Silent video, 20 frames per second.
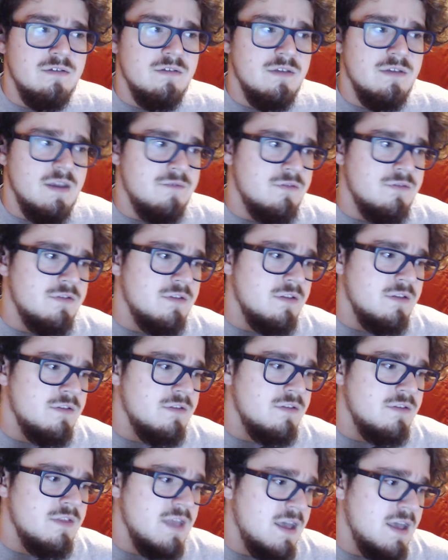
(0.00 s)
Ever since
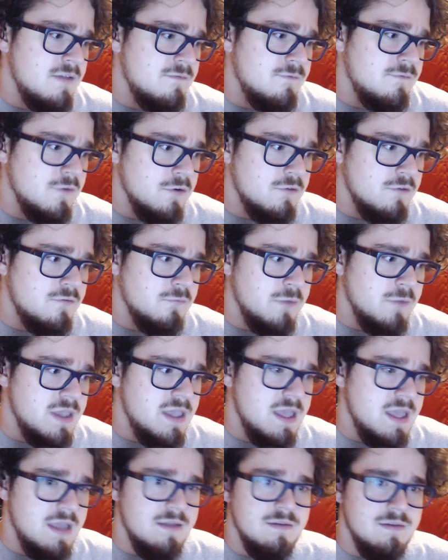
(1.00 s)
that first
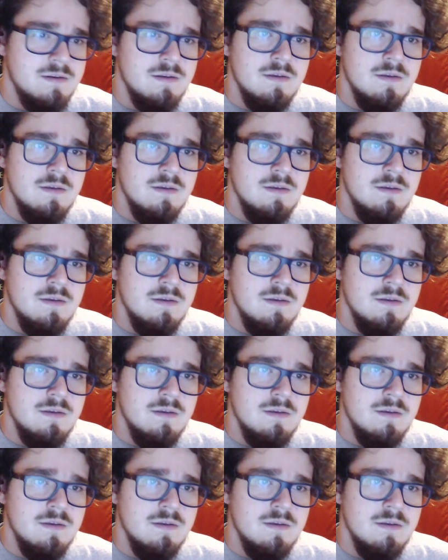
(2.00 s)
weekend,